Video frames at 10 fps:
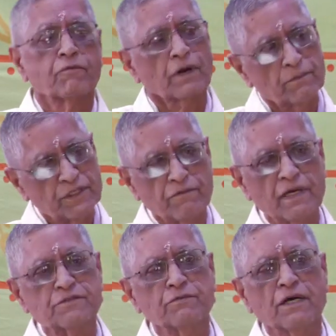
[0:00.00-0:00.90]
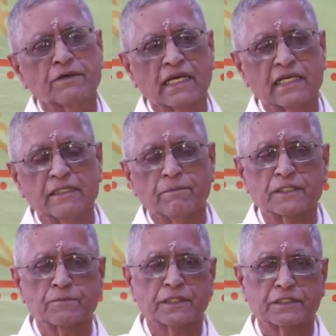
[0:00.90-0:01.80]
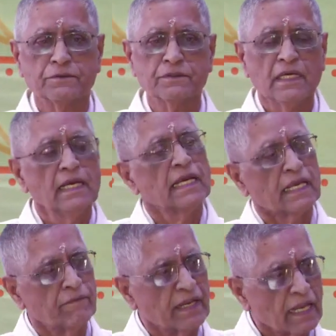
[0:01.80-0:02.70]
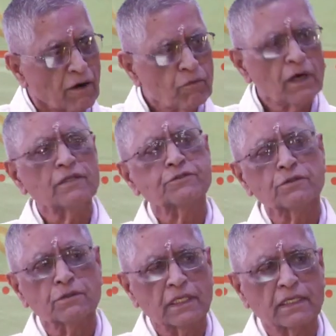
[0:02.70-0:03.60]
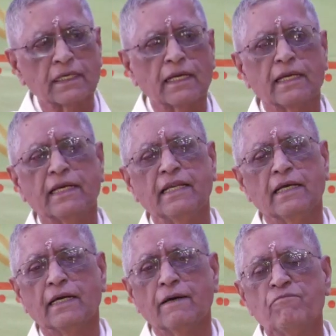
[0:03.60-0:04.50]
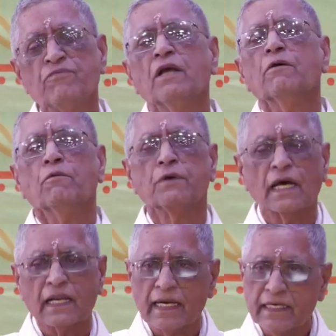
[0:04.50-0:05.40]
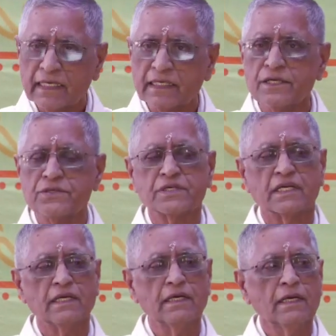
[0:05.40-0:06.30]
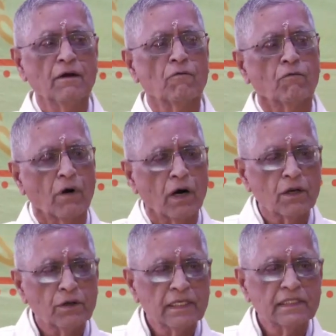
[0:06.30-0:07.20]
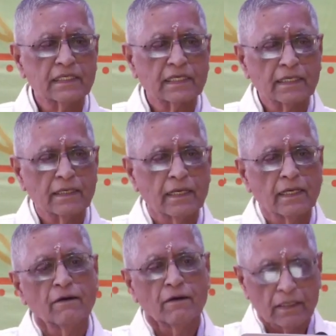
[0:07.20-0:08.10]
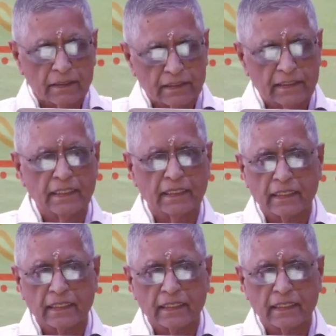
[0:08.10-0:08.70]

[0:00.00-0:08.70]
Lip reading: from the West we have taken the perspectives. Even now also in India, we are writing history following the